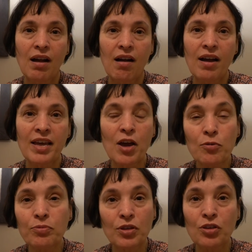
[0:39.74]
I
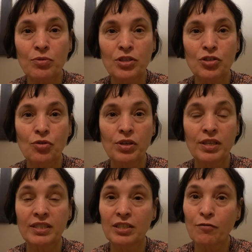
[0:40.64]
hope that you enjoy
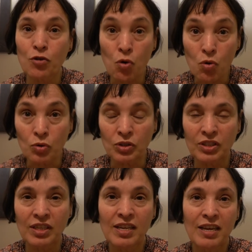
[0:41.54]
this. And of
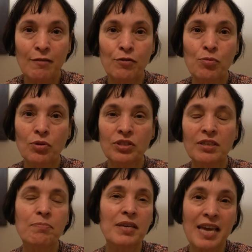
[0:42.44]
course, if you want
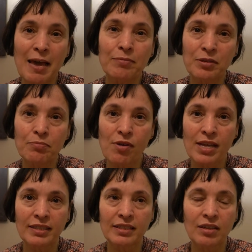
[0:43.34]
to be kept
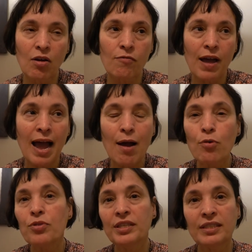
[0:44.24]
abreast of
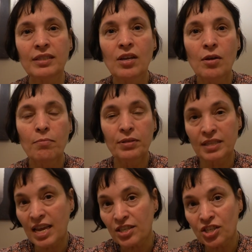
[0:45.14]
how this
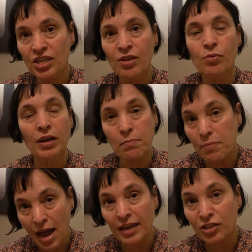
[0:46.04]
potentially will
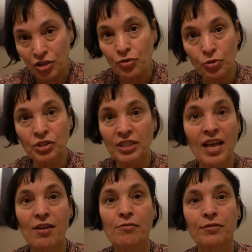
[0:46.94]
impact
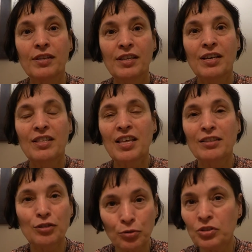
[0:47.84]
yourself,
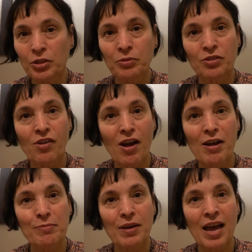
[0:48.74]
then do
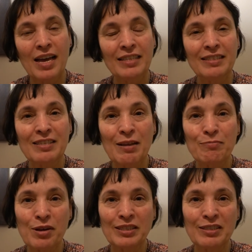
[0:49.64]
subscribe and
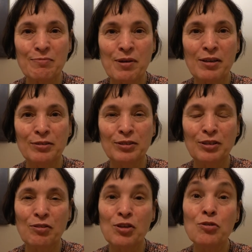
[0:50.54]
press the bell
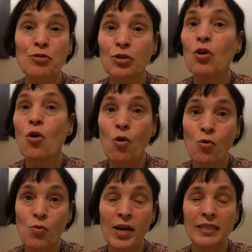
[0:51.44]
so that you can
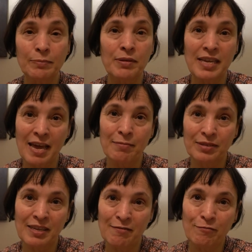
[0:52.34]
always be
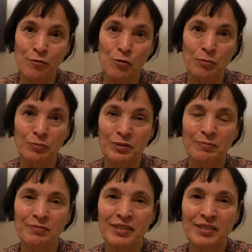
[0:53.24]
kept informed.